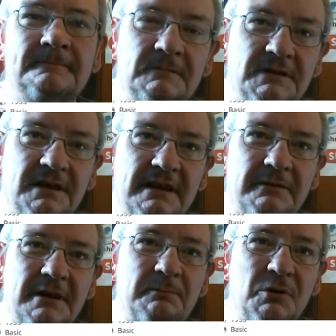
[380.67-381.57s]
So they
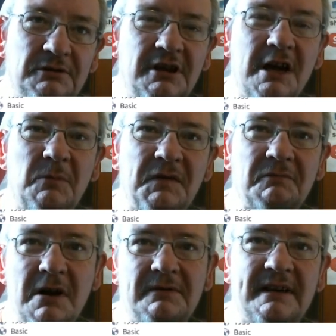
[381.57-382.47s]
put lime on the
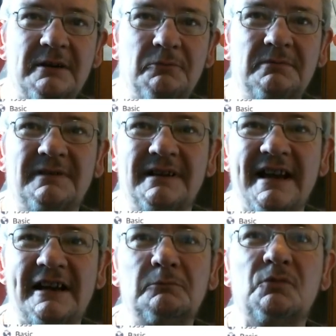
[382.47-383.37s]
road, and the
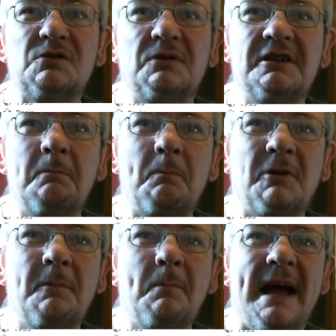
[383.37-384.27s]
animals would
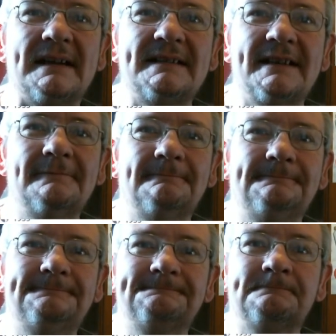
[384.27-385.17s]
compact it.
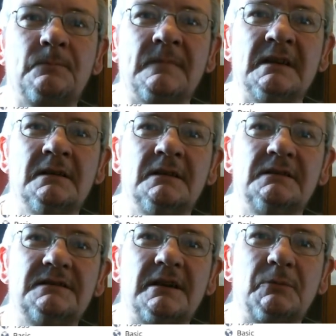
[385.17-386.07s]

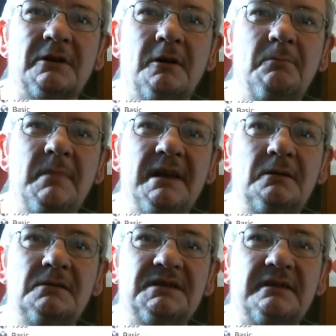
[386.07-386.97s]
So we got a
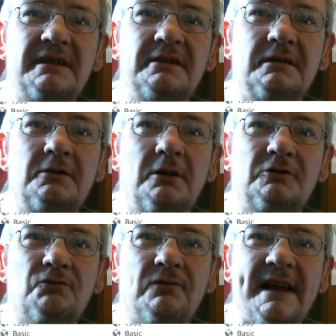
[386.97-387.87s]
mill, so they could have got
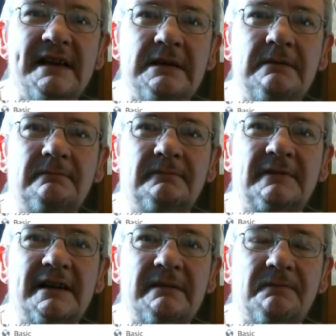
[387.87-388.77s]
grain
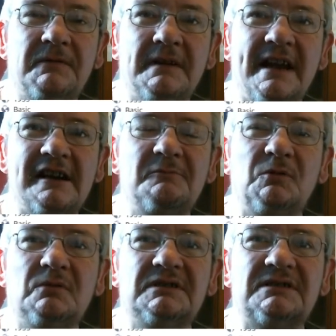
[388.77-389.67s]
there for the
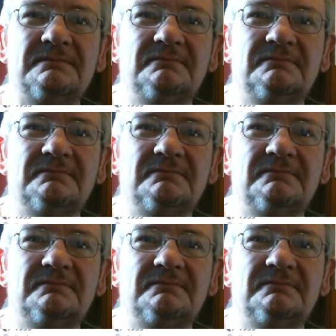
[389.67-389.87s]
animals.